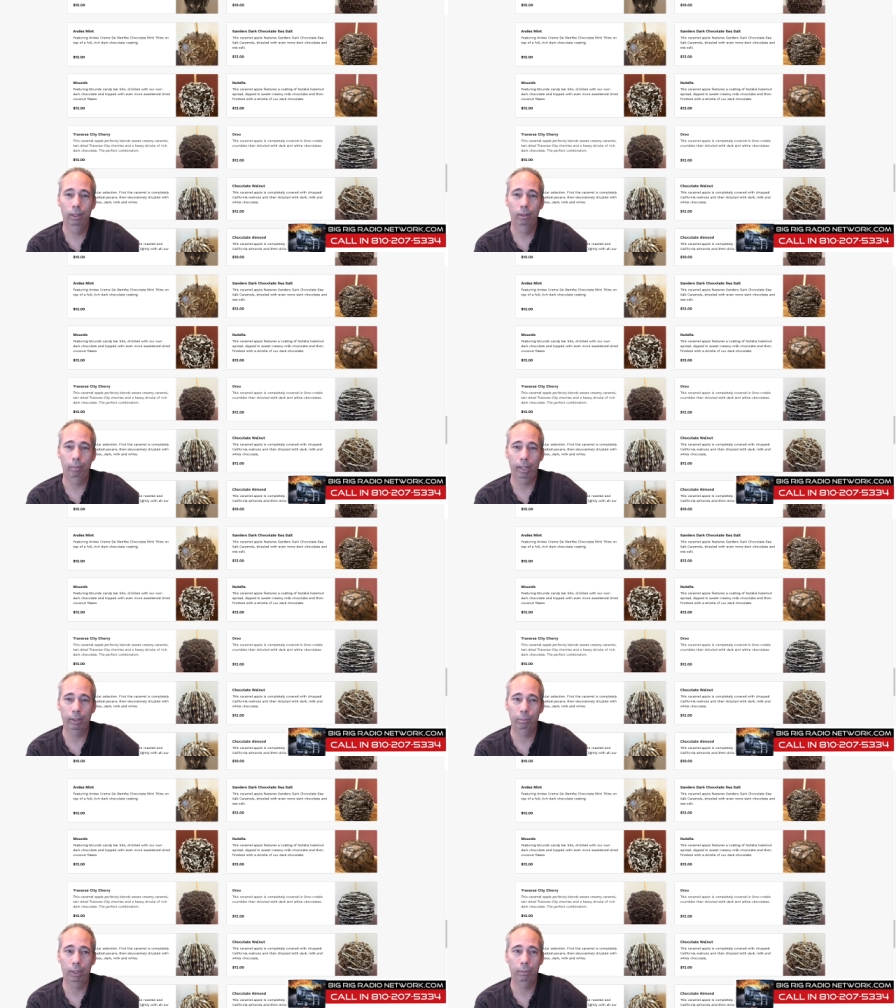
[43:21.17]
Make him
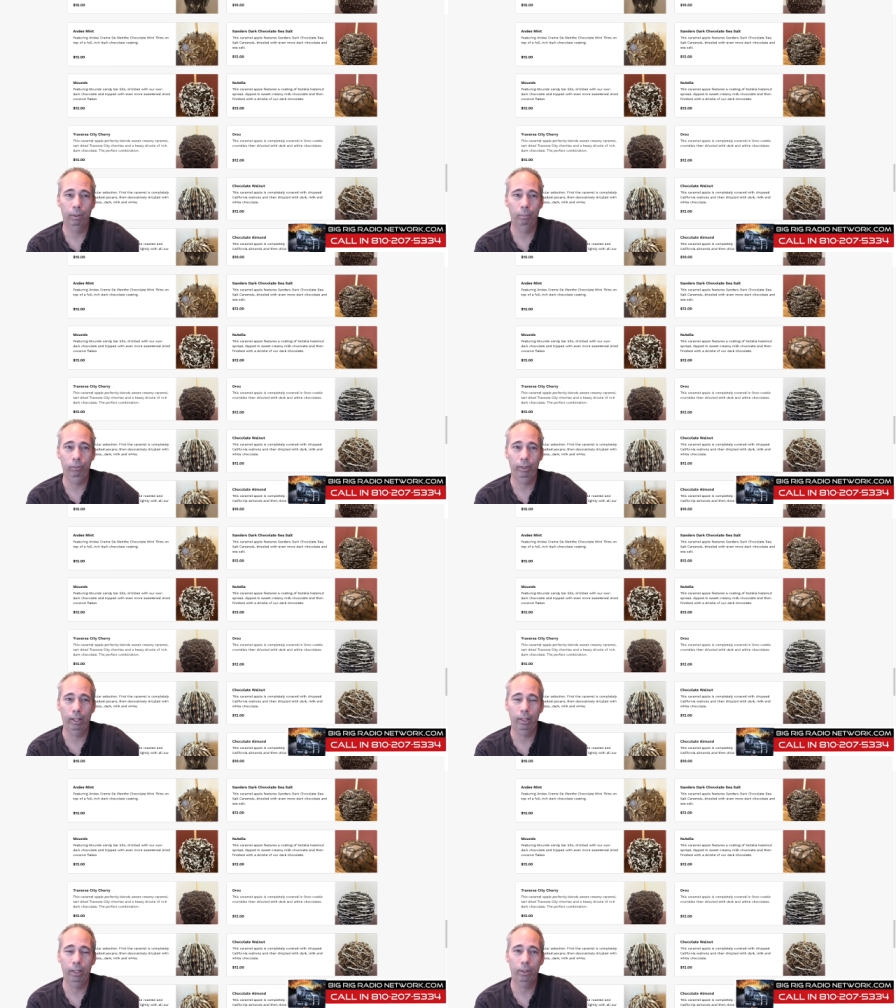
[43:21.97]
spend some money. Moonfly
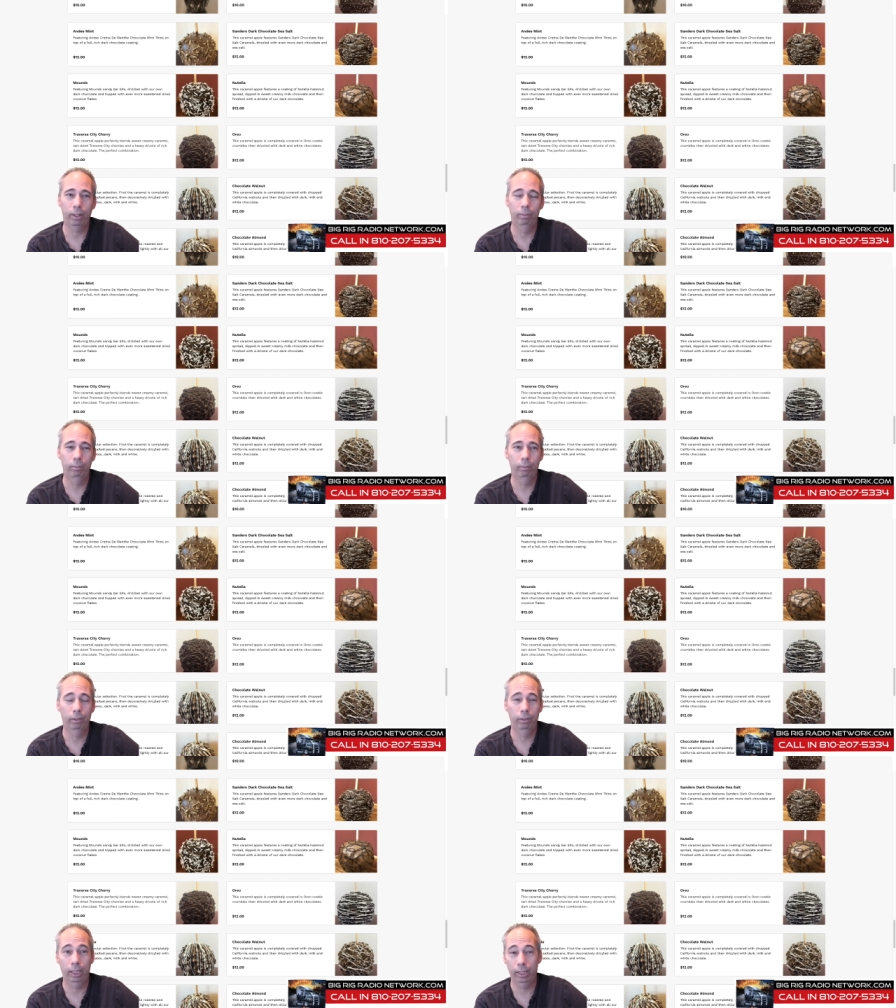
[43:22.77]
already ordered.
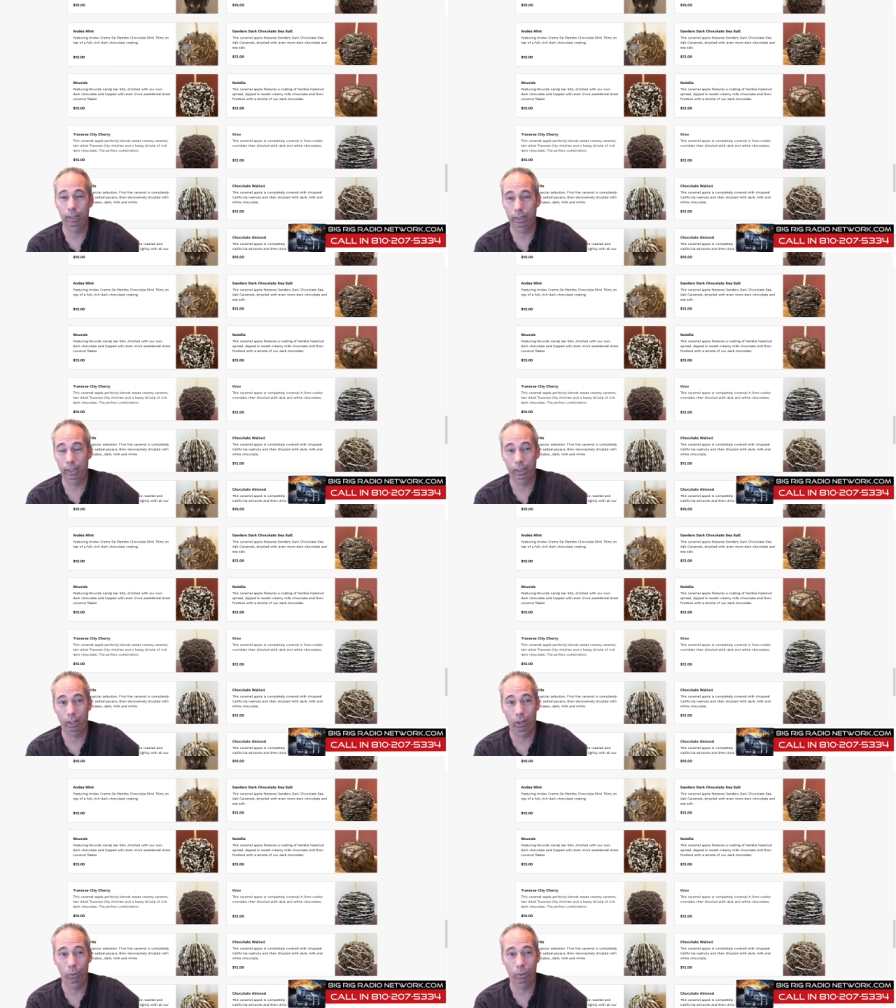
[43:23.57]
Did the did the
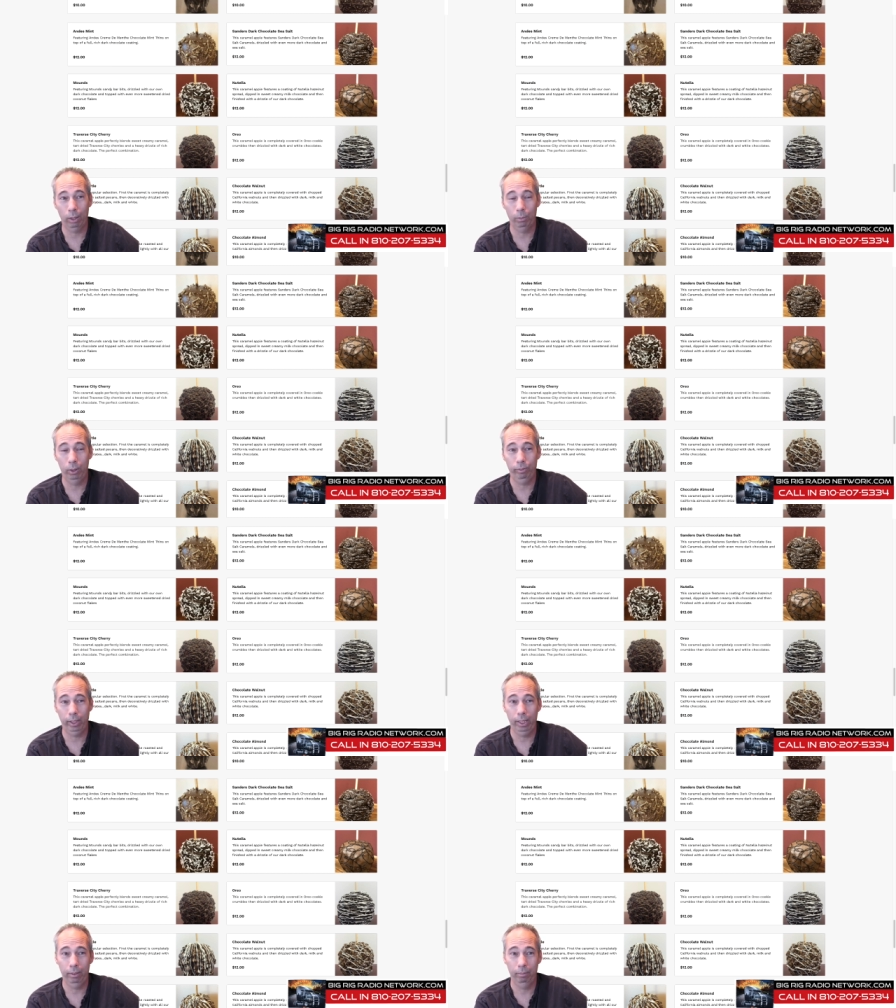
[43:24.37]
code work,
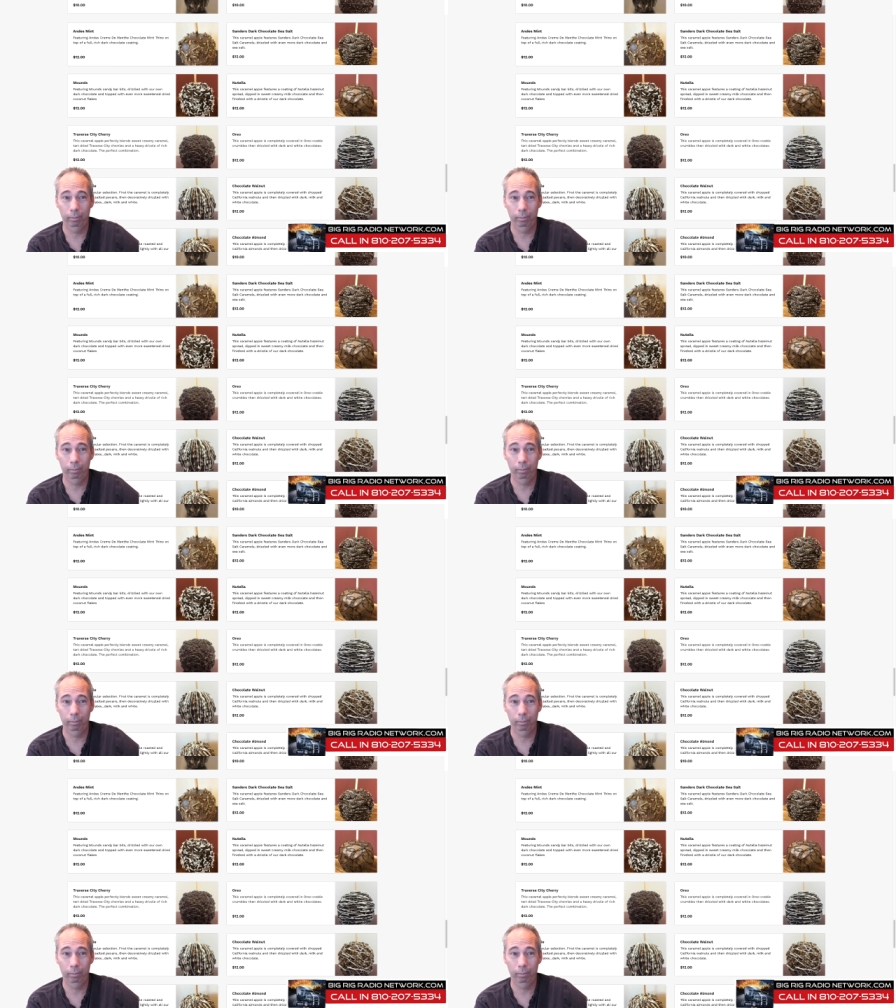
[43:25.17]
Moonfly?